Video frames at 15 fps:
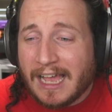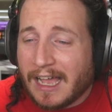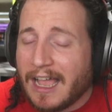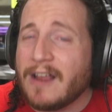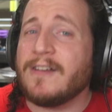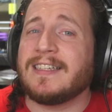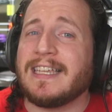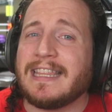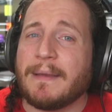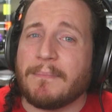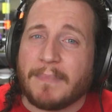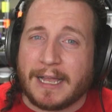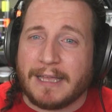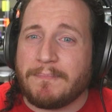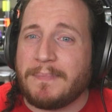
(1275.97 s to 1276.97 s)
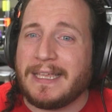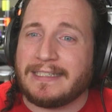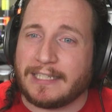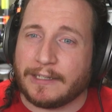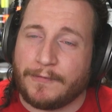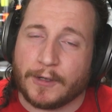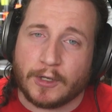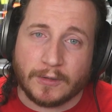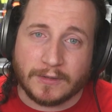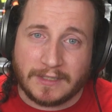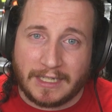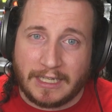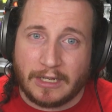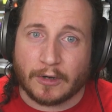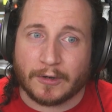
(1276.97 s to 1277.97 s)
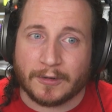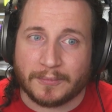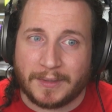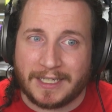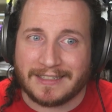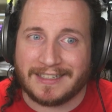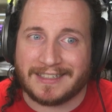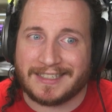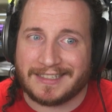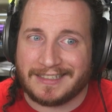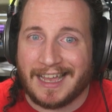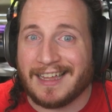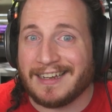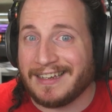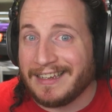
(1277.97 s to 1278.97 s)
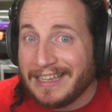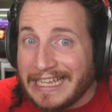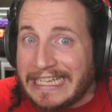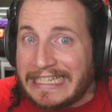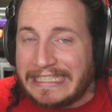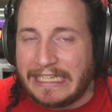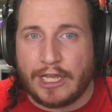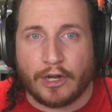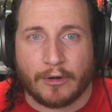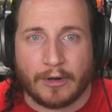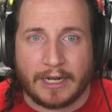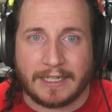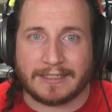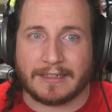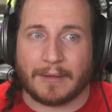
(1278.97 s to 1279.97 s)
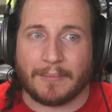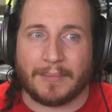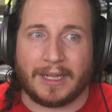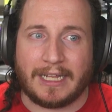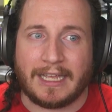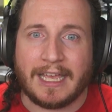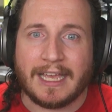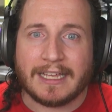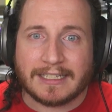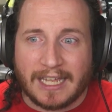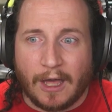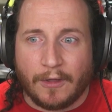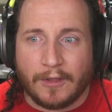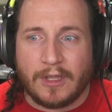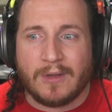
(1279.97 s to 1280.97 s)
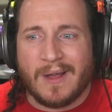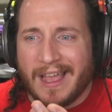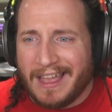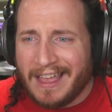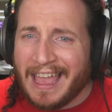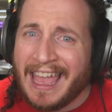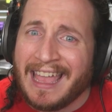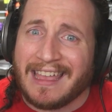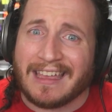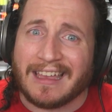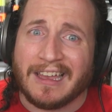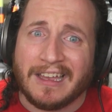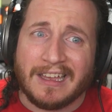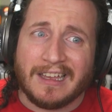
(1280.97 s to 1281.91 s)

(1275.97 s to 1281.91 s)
I understand that might be difficult to hear because it's not easy hearing somebody tell you, hey,